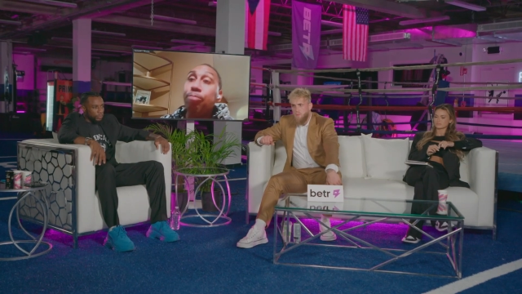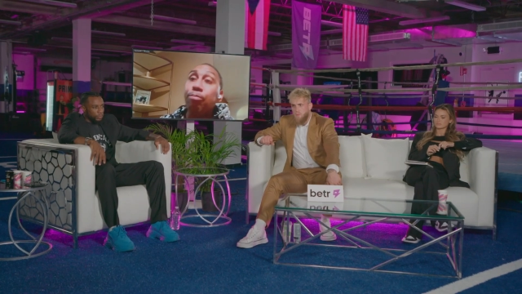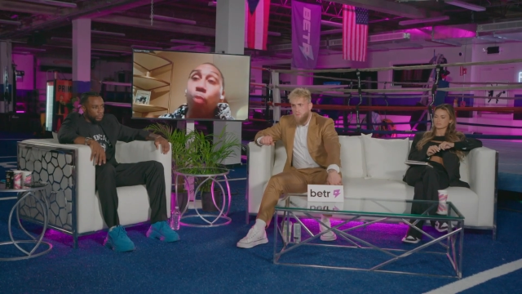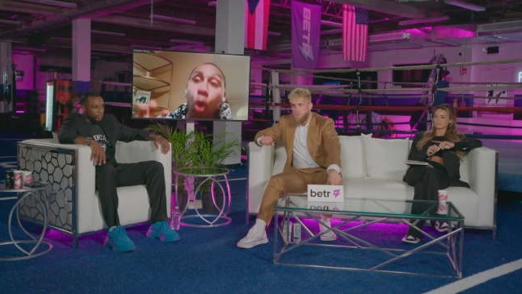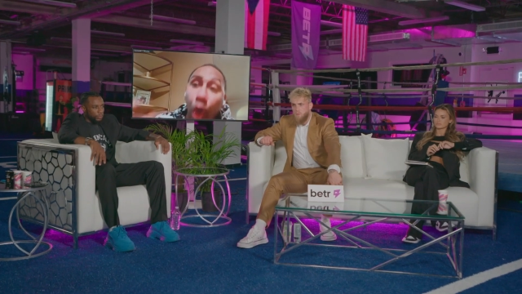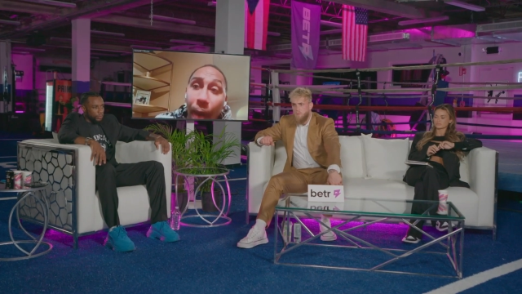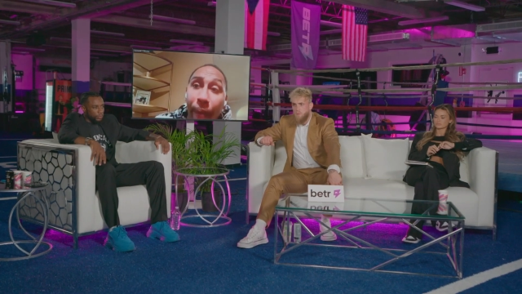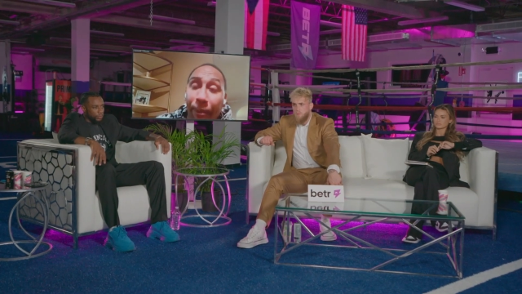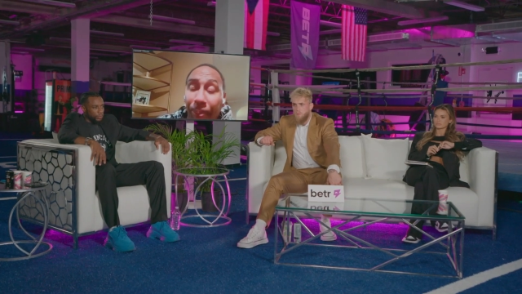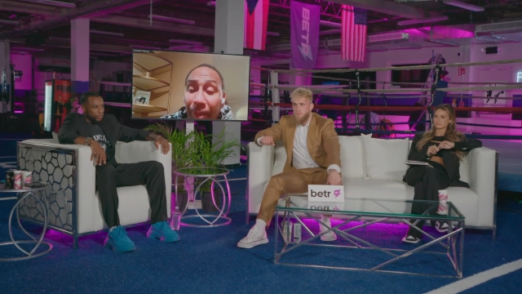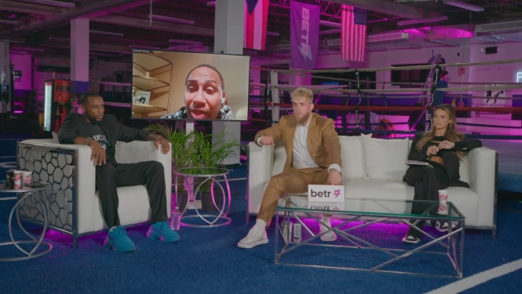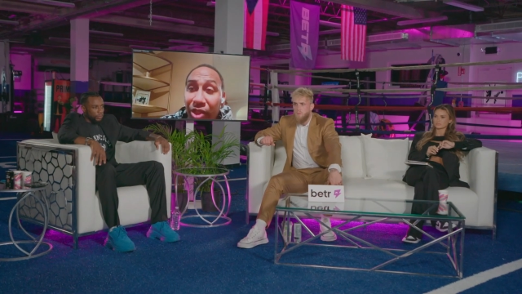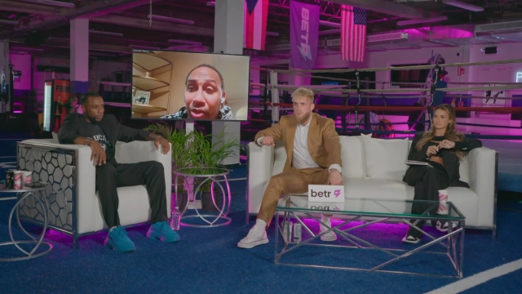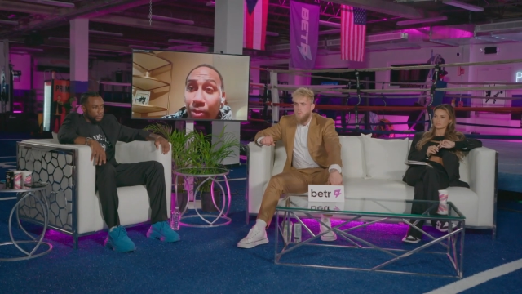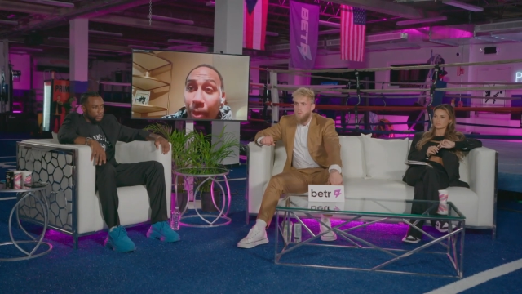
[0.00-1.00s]
More
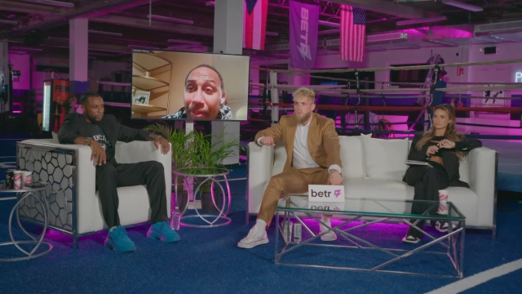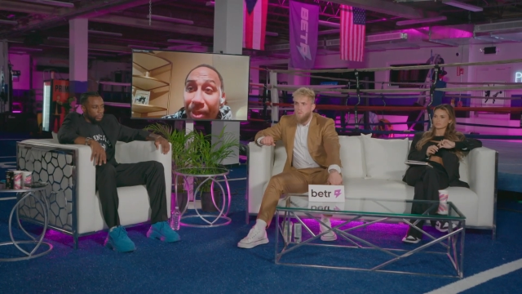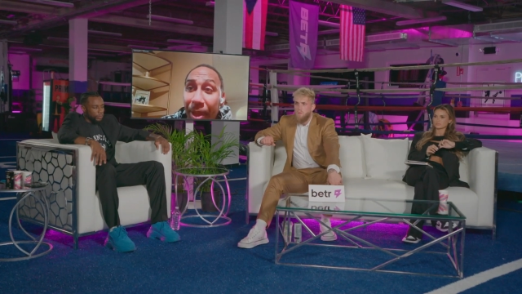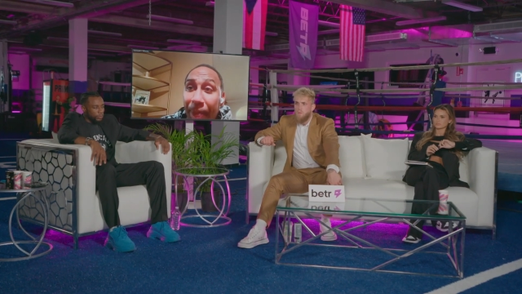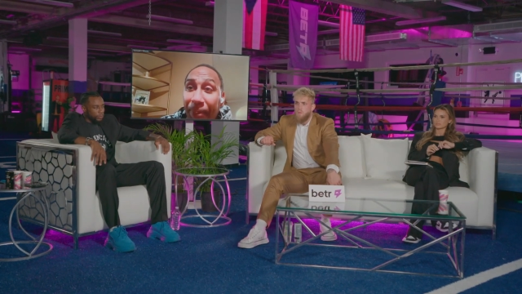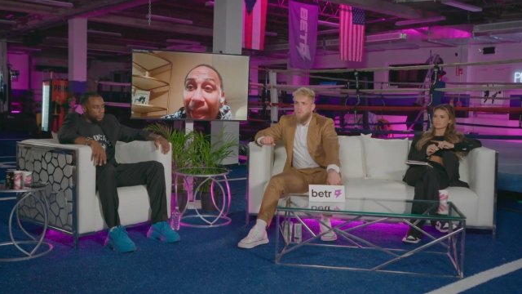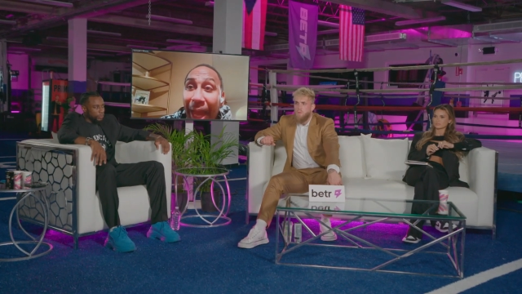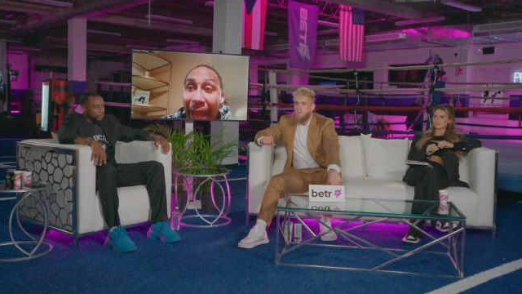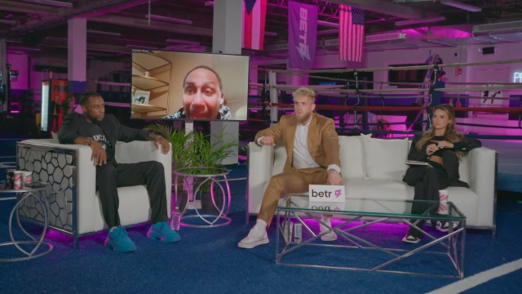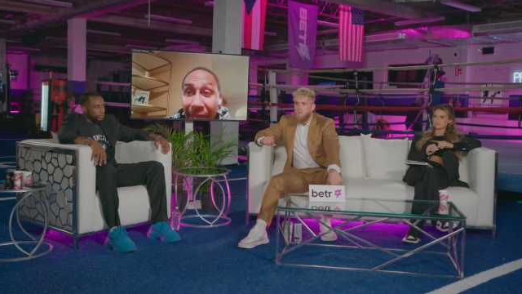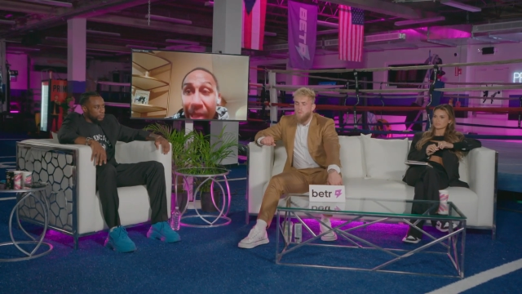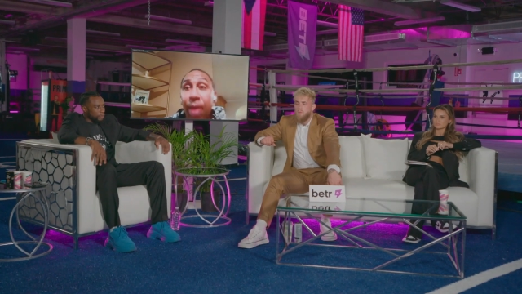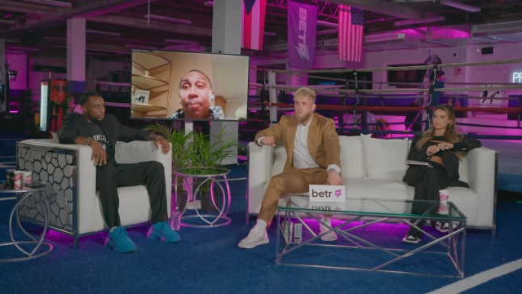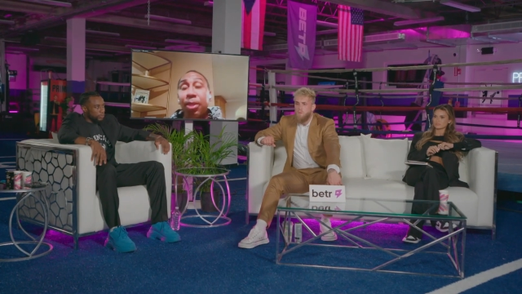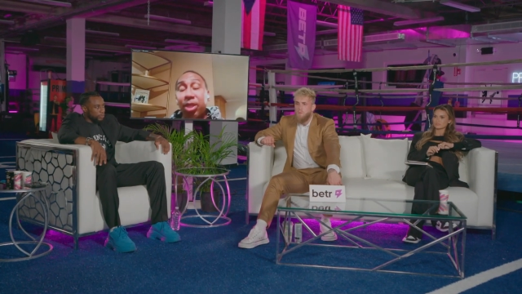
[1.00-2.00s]
pressure will be applied
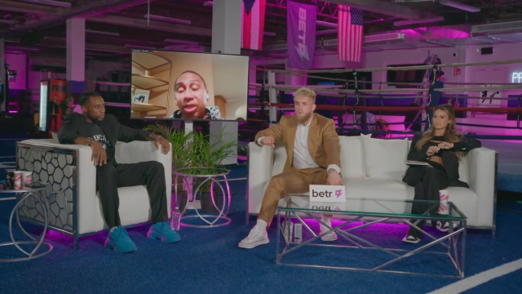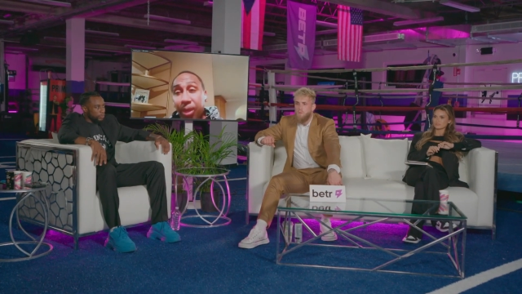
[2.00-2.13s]
because